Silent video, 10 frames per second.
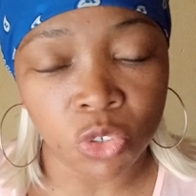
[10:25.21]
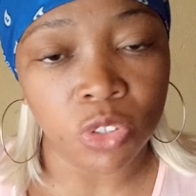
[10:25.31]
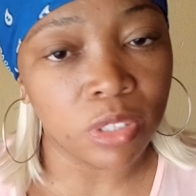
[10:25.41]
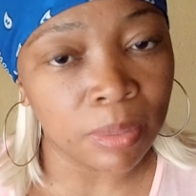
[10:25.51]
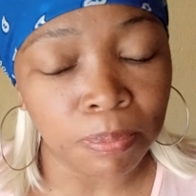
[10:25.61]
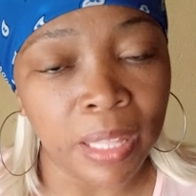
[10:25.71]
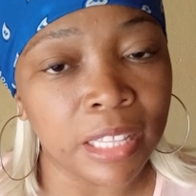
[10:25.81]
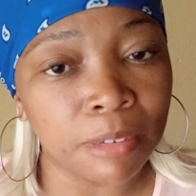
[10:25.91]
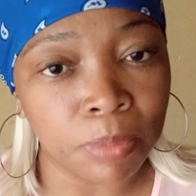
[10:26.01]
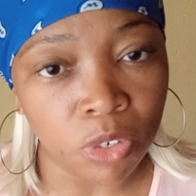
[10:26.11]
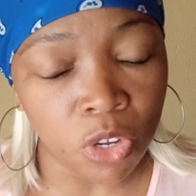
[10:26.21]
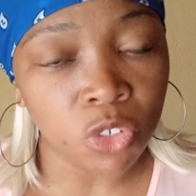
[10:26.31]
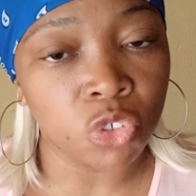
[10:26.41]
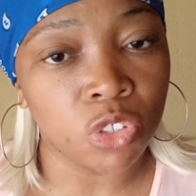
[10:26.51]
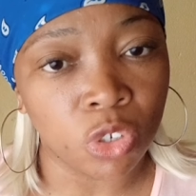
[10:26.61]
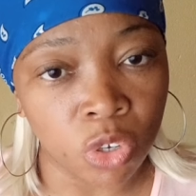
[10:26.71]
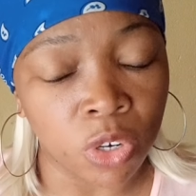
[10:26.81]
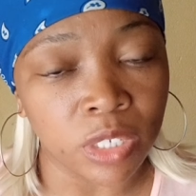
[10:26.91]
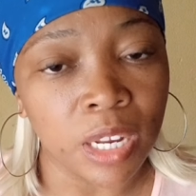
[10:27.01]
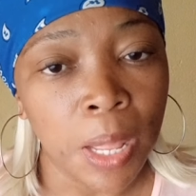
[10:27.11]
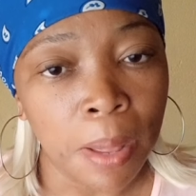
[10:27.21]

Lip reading: to the Lord.